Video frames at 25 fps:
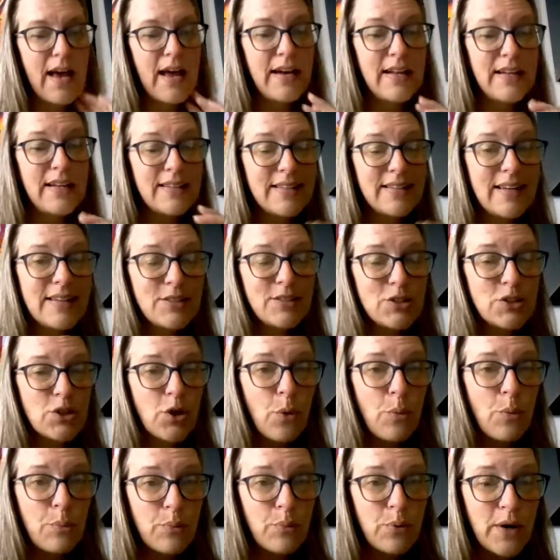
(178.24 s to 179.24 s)
And it does
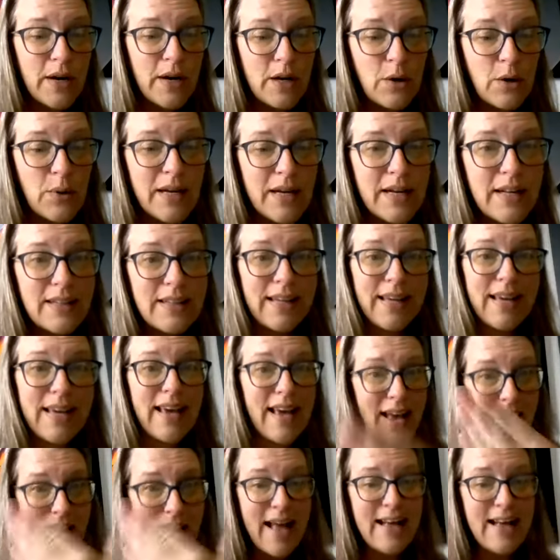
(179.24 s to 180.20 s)
so pretty quickly